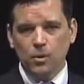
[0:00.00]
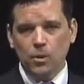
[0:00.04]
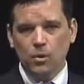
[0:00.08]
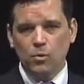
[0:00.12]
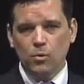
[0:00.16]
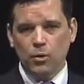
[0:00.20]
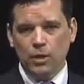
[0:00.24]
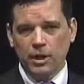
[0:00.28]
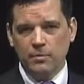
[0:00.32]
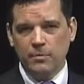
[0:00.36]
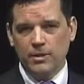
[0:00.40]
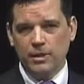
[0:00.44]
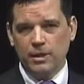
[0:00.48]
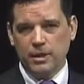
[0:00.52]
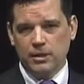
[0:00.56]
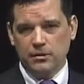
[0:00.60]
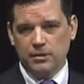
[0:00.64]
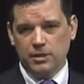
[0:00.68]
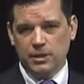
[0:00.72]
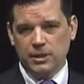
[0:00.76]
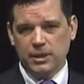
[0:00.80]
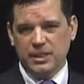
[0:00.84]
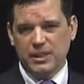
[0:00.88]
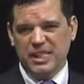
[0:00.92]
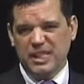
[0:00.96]
one
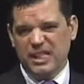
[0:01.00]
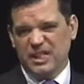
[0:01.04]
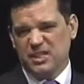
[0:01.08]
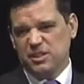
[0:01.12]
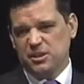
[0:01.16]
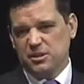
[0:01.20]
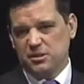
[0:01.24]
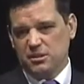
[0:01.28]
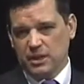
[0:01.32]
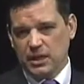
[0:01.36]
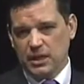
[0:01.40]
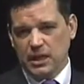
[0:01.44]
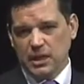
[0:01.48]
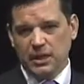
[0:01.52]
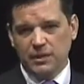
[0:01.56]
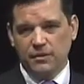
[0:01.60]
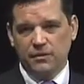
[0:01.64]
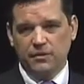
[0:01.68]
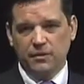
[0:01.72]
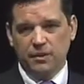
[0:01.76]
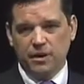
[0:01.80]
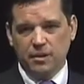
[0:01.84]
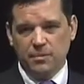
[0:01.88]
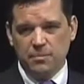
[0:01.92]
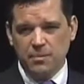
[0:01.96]
administration that they consider kind of
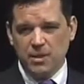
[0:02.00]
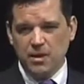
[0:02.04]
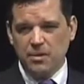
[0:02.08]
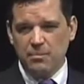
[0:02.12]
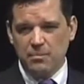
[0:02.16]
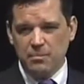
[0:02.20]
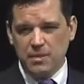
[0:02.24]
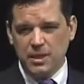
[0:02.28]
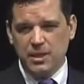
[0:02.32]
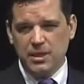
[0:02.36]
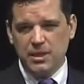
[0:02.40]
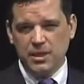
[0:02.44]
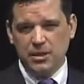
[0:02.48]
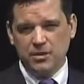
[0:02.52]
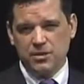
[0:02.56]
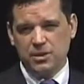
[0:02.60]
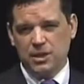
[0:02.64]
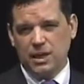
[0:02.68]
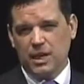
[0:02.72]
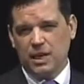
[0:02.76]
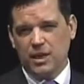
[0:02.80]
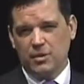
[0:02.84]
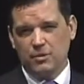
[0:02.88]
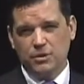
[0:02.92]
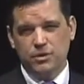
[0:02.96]
a mid-year
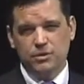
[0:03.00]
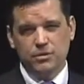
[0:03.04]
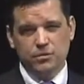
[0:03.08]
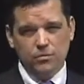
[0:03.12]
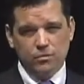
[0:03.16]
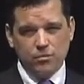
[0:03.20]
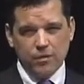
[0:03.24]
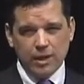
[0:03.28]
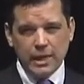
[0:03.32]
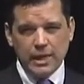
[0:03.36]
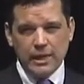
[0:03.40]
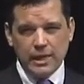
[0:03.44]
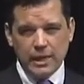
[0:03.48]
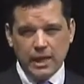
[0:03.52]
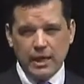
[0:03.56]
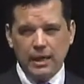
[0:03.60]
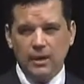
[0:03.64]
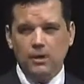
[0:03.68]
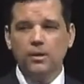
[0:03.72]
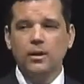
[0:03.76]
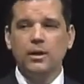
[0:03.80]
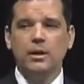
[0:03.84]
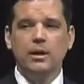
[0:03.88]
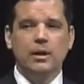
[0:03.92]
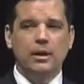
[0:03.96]
check-in, which right
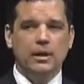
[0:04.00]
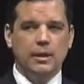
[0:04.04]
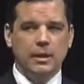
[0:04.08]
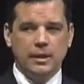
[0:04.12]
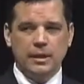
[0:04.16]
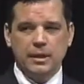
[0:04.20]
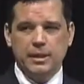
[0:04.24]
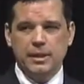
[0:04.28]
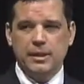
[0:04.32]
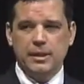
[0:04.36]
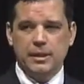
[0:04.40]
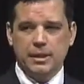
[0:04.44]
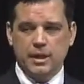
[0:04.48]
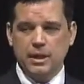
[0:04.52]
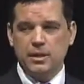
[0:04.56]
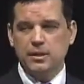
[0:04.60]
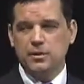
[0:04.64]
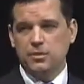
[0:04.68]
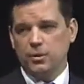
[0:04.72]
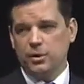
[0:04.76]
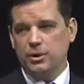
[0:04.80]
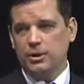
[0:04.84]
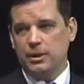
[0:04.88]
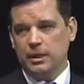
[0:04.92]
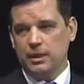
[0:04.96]
now is
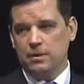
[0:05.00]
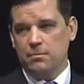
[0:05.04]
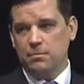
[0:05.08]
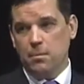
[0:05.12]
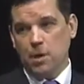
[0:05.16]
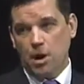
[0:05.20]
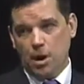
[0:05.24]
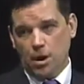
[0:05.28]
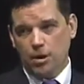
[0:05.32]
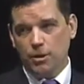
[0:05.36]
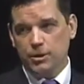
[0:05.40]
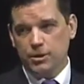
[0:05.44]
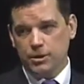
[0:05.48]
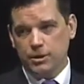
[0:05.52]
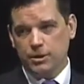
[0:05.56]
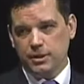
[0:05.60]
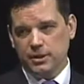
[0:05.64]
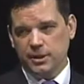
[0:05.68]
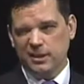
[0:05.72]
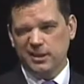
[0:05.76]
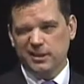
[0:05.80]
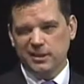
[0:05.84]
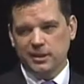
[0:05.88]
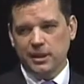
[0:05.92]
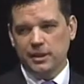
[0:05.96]
scheduled in March.
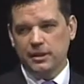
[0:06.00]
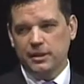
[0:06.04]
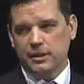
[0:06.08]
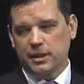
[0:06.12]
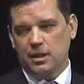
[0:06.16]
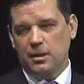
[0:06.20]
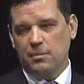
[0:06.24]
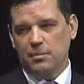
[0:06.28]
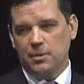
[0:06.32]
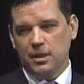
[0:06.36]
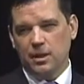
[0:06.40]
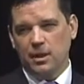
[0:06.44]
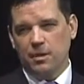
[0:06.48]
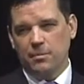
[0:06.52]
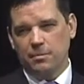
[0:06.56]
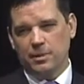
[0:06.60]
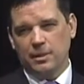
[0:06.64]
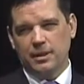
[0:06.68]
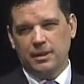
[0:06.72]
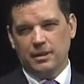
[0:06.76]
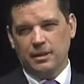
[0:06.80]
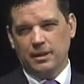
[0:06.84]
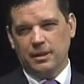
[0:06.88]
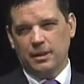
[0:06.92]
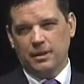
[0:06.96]
So that's coming up,
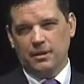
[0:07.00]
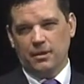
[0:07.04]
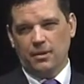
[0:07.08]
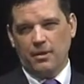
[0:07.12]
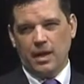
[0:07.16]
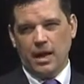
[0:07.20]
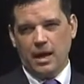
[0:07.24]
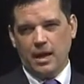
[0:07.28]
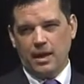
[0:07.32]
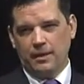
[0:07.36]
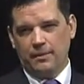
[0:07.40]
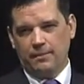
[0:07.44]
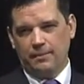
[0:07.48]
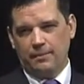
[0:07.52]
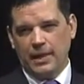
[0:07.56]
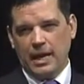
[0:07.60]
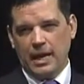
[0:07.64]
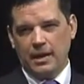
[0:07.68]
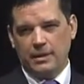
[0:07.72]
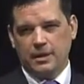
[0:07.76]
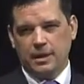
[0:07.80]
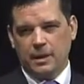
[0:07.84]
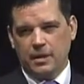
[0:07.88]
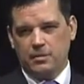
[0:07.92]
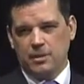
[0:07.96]
and
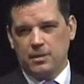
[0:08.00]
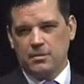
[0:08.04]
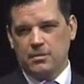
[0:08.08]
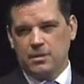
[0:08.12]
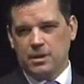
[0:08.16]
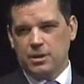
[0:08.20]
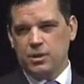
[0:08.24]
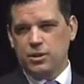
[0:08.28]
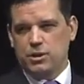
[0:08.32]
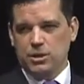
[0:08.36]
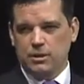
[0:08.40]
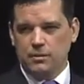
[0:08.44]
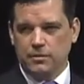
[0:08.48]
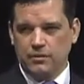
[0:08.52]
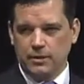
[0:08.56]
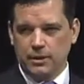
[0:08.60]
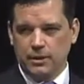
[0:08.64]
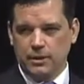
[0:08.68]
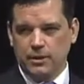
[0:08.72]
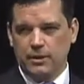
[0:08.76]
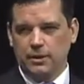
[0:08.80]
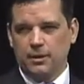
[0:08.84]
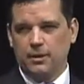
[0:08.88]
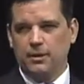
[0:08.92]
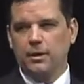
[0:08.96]
that time they may shift a
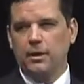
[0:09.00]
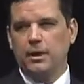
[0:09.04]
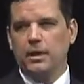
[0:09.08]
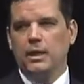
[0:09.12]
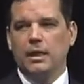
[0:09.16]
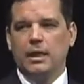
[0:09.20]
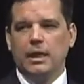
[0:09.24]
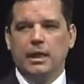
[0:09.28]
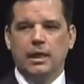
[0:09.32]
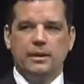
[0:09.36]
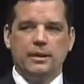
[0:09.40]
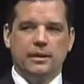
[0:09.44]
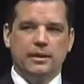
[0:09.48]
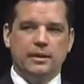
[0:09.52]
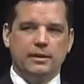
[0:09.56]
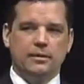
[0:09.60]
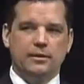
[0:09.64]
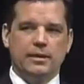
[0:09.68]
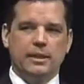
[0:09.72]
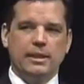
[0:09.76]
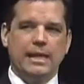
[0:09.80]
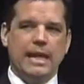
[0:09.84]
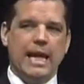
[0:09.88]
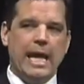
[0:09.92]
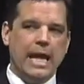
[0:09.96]
little. And then
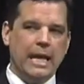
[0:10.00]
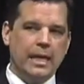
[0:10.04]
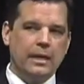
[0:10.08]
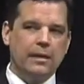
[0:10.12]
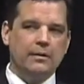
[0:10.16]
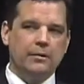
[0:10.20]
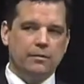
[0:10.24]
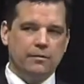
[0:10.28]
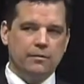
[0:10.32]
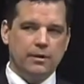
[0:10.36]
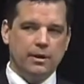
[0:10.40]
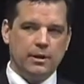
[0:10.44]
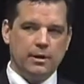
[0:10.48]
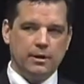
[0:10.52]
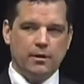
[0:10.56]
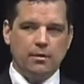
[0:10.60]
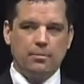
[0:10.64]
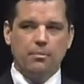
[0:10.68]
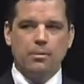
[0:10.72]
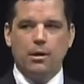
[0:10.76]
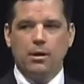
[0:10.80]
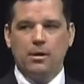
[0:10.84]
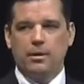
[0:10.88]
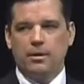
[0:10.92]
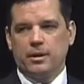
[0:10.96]
there's an end-of-year
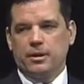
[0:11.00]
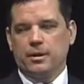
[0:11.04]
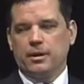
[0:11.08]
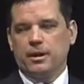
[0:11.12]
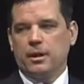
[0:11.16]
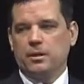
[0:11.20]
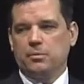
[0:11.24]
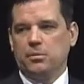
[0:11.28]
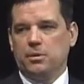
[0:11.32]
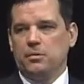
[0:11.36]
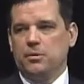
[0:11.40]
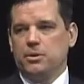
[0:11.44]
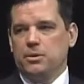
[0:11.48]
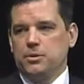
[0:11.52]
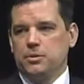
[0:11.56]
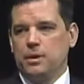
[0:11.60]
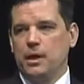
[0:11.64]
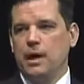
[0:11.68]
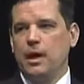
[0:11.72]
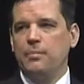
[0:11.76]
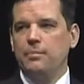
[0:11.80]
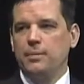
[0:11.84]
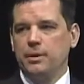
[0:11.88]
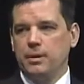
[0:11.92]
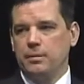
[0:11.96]
park assessment, which will
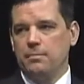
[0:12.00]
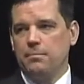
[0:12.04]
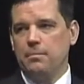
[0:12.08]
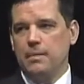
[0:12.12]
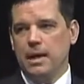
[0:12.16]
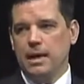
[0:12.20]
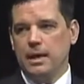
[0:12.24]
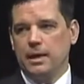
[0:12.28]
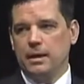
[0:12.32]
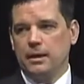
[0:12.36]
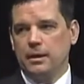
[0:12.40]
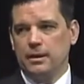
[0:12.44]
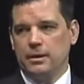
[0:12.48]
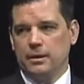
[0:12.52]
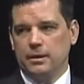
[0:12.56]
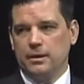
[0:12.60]
happen in May.